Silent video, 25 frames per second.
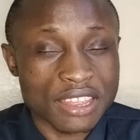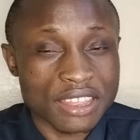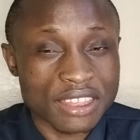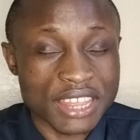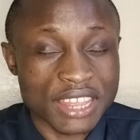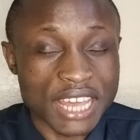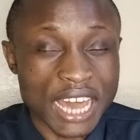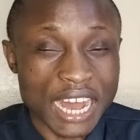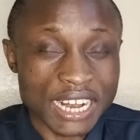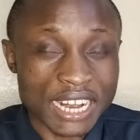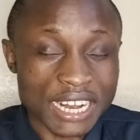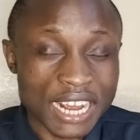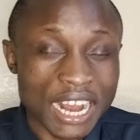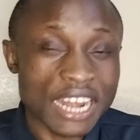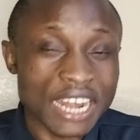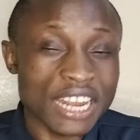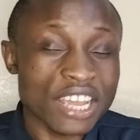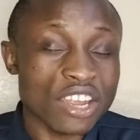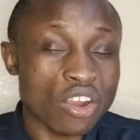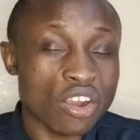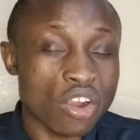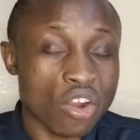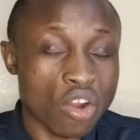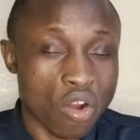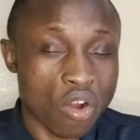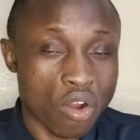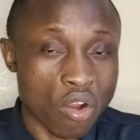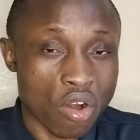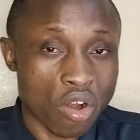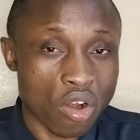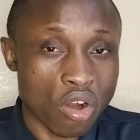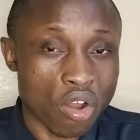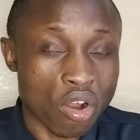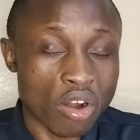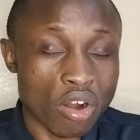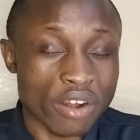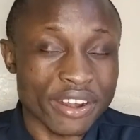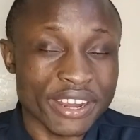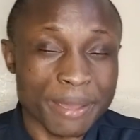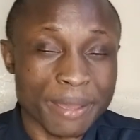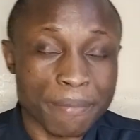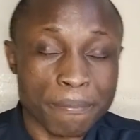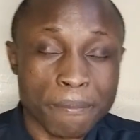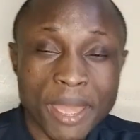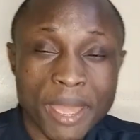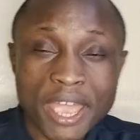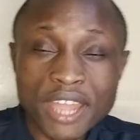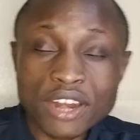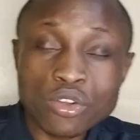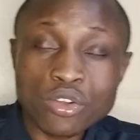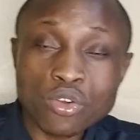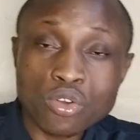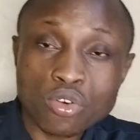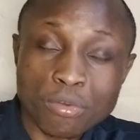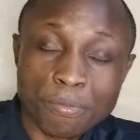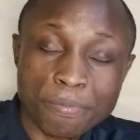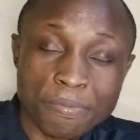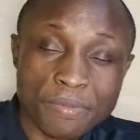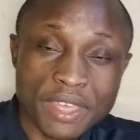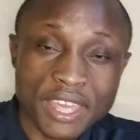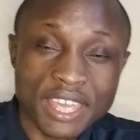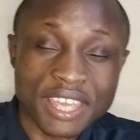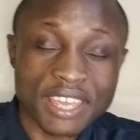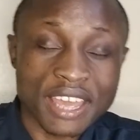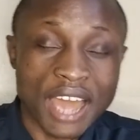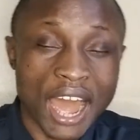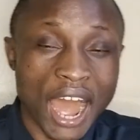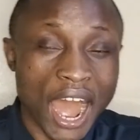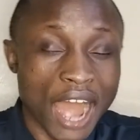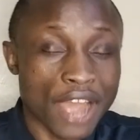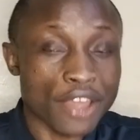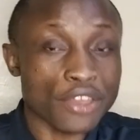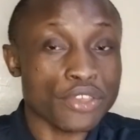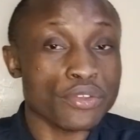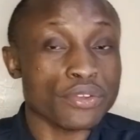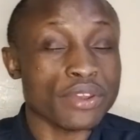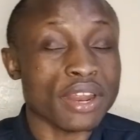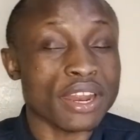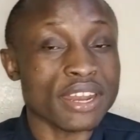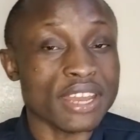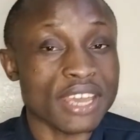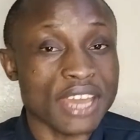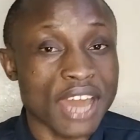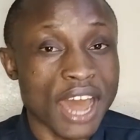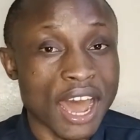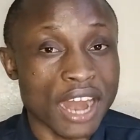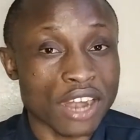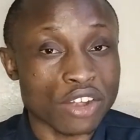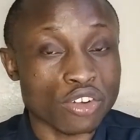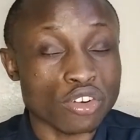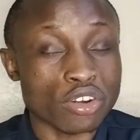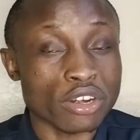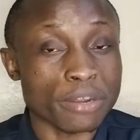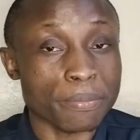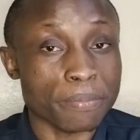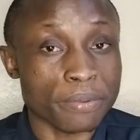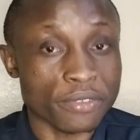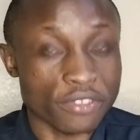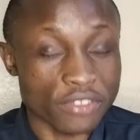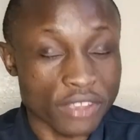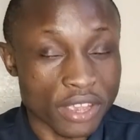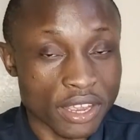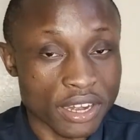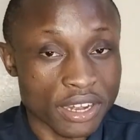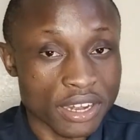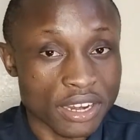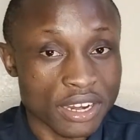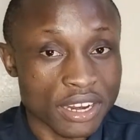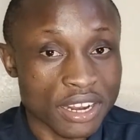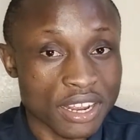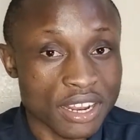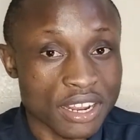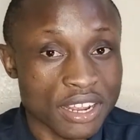their rallying call, or the main group they argue that they are to represent,